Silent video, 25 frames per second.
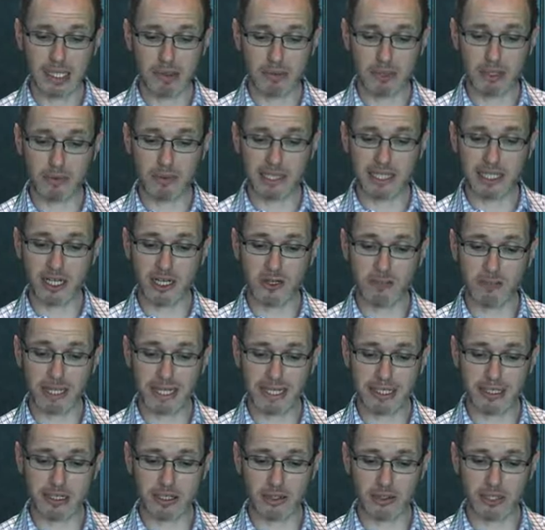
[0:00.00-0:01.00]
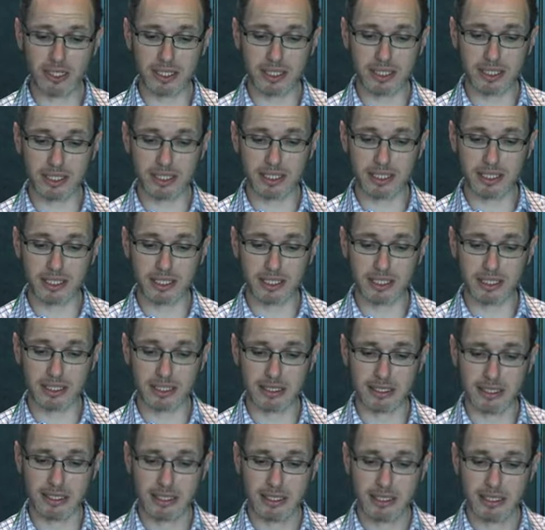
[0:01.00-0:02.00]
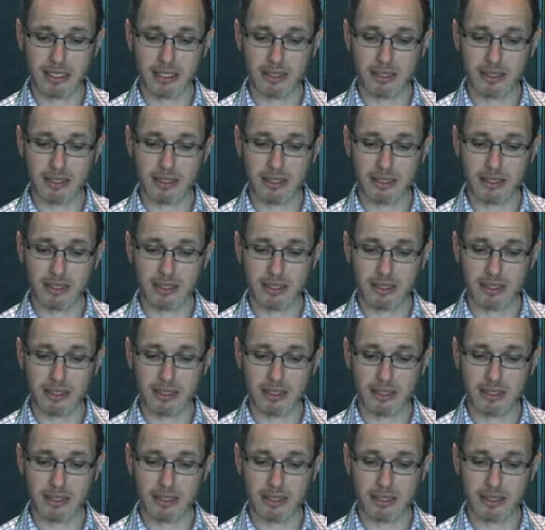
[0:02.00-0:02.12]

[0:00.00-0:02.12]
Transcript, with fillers: And when we go back and look at the CT,